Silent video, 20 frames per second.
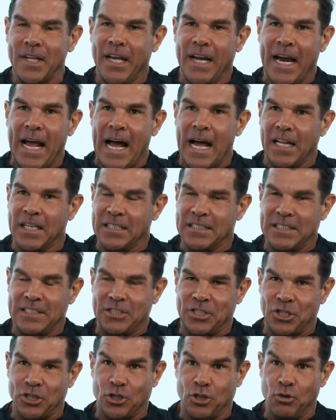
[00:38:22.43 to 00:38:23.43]
and Alex
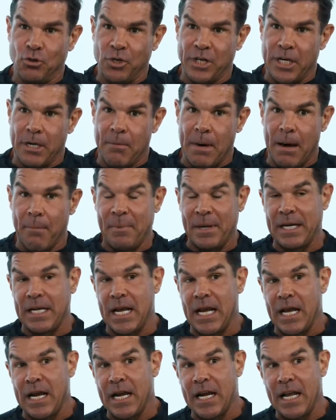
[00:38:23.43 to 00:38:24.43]
is just tuning him up.
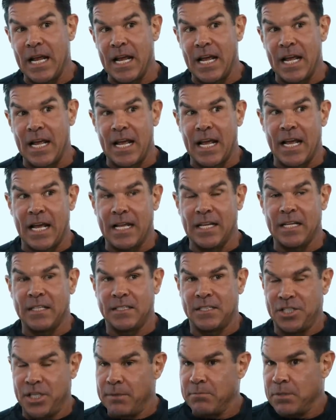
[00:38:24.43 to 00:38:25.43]
And and
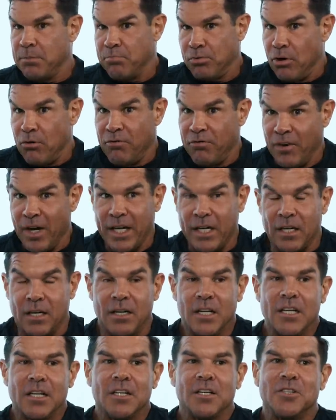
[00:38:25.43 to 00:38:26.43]
and Cem's a pro fighter.
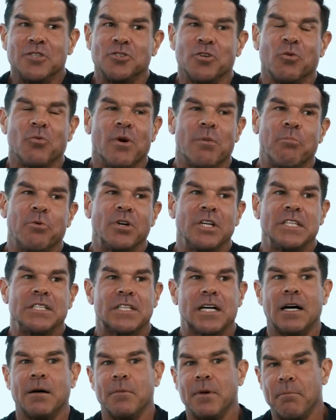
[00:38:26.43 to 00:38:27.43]
So at one point he's
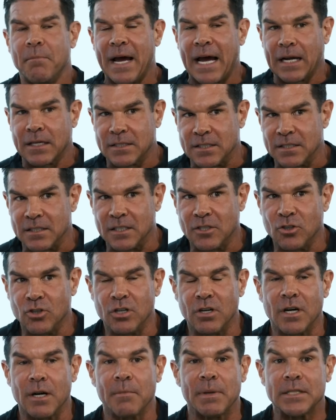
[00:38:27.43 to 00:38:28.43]
coming back to the
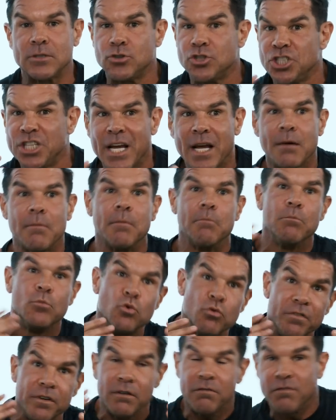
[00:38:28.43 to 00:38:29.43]
corner. I'm like, Cem,
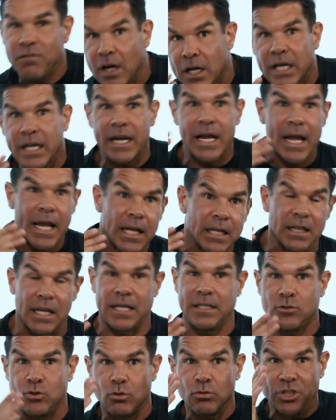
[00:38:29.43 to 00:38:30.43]
move your fucking head.
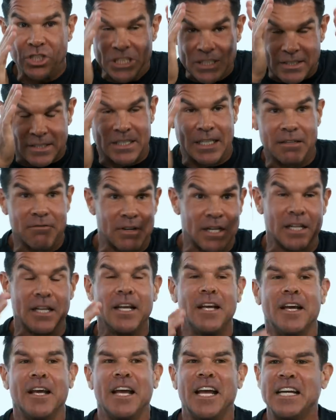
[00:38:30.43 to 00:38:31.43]
Like, don't just stand
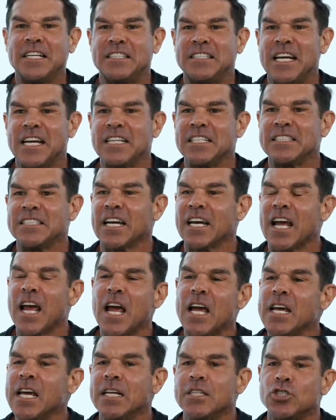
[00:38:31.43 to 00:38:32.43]
right. And Teddy's like,
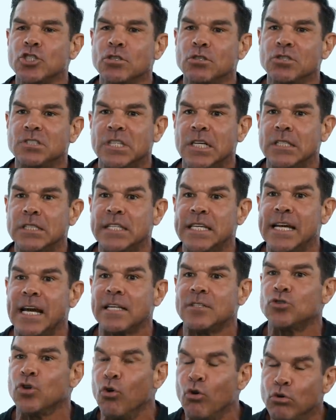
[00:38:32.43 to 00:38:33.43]
hey, Angelo Dundee,
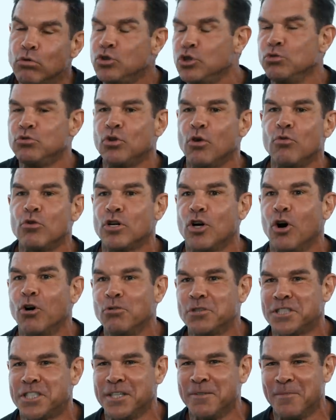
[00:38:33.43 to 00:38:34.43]
I told you don't
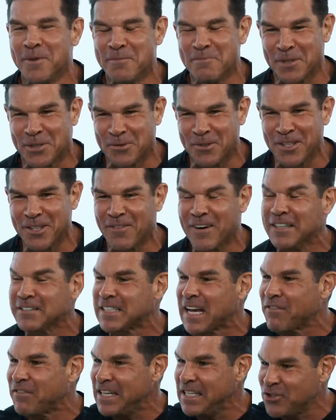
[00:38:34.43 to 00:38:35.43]
coach him in between the
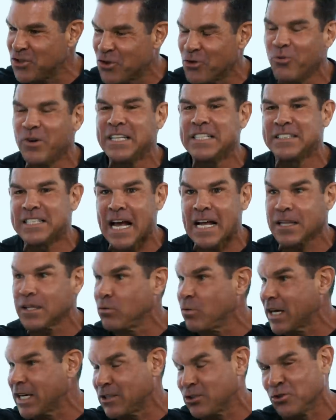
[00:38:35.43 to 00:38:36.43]
rounds. he's doing exactly
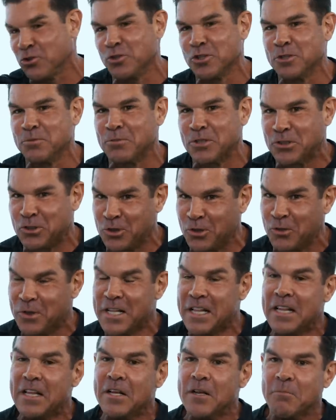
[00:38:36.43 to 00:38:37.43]
what I told him to do.
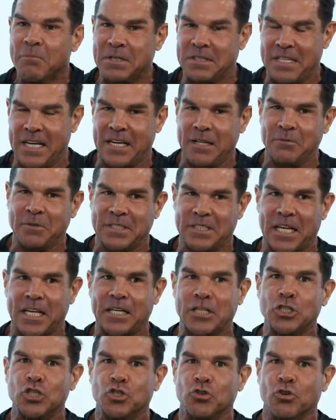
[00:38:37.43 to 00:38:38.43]
But Teddy was
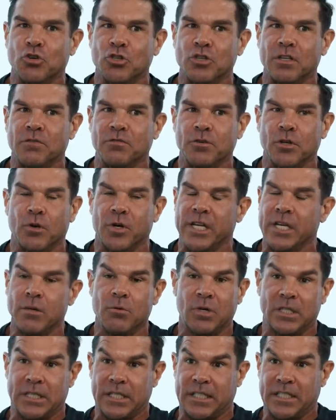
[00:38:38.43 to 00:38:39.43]
like controlling the flow. He
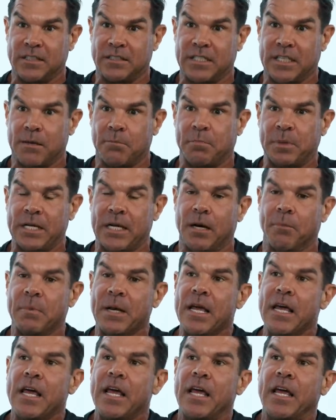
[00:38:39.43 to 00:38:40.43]
didn't want the kid to get beat up.
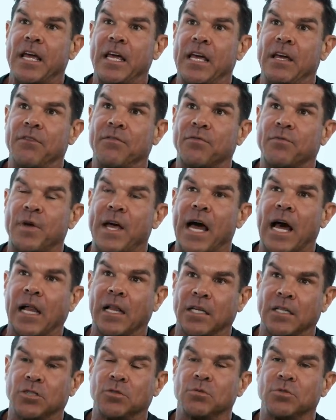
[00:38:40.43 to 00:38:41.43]
If
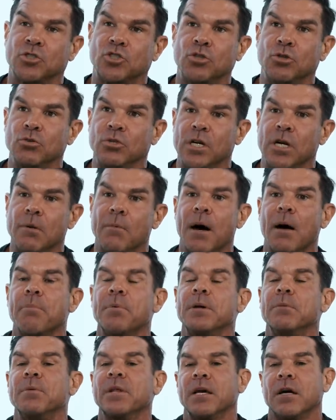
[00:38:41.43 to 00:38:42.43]
Alex was tuning him up,
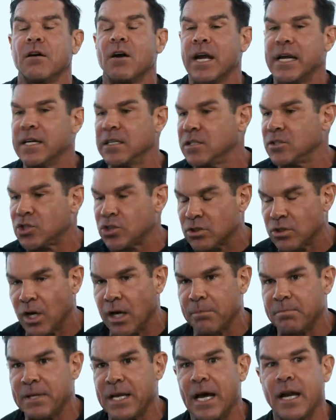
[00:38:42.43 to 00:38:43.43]
he'd be like, all right,
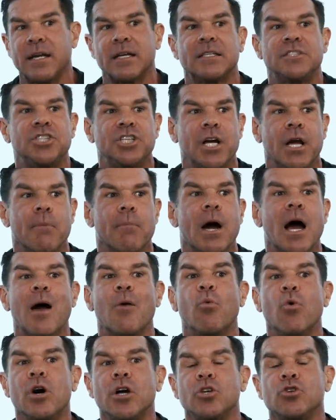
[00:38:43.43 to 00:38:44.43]
stop that. Cem, I
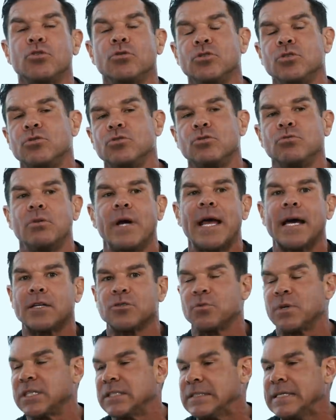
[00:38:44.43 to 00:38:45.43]
want you to do
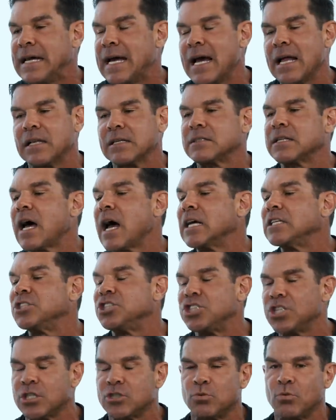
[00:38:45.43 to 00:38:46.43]
XYZ, Alex. I
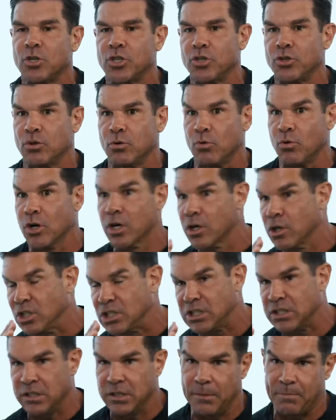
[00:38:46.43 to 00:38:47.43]
just want you to work
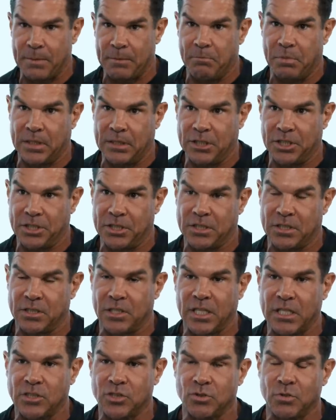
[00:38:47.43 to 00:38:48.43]
on slipping punches.
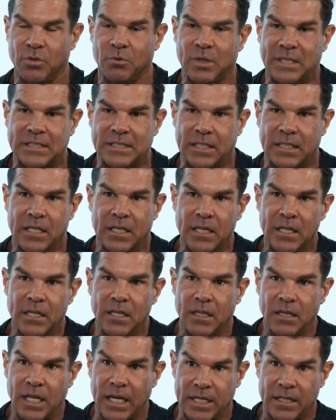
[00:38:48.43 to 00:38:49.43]
Like, so he wasn't
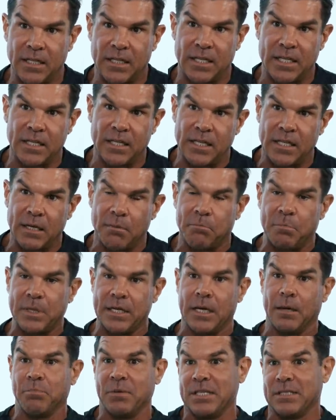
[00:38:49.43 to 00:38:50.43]
letting the kid get
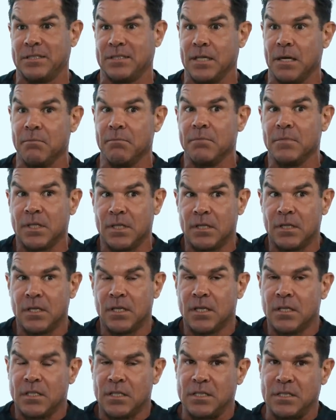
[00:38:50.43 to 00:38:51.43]
beat up like some
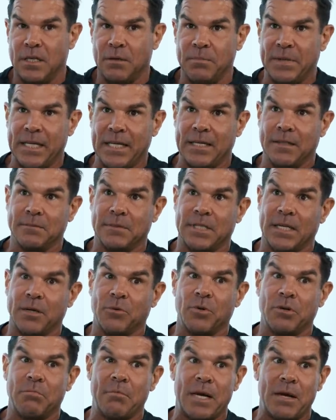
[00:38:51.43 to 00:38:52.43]
some camps, like
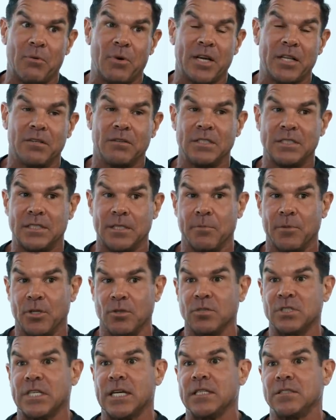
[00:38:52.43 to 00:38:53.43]
with Mayweather and some of
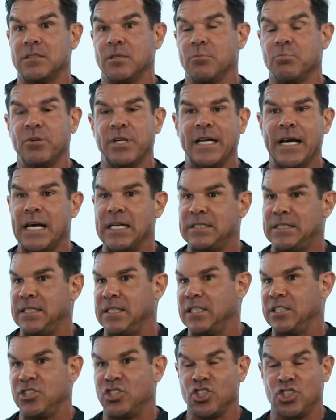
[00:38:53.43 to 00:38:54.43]
those guys, they'll bring guys
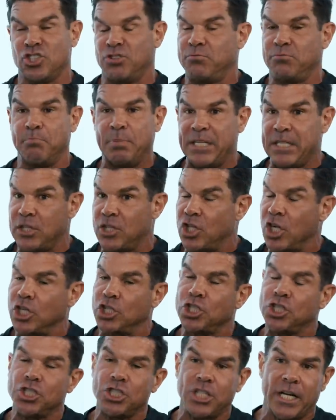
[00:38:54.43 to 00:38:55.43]
in and just beat the
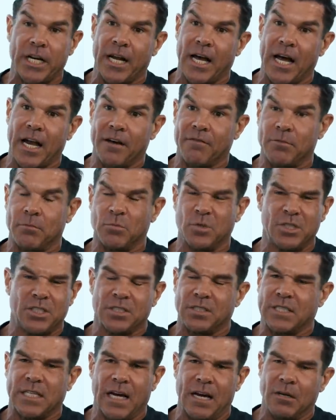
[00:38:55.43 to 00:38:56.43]
shit out of them, which
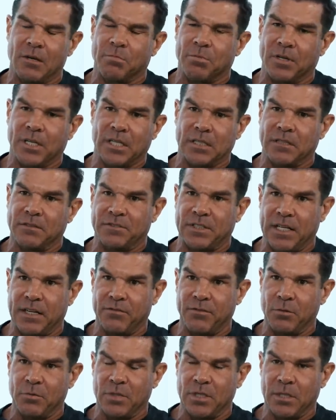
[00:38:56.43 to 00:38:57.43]
right. is counterproductive to
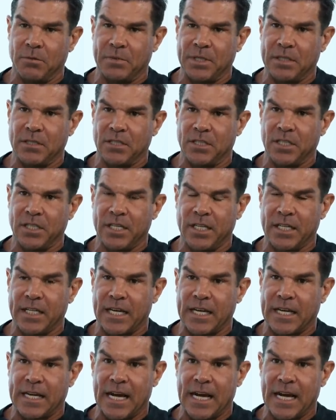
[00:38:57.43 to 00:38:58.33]
everyone. Yeah, right. You're yeah, gonna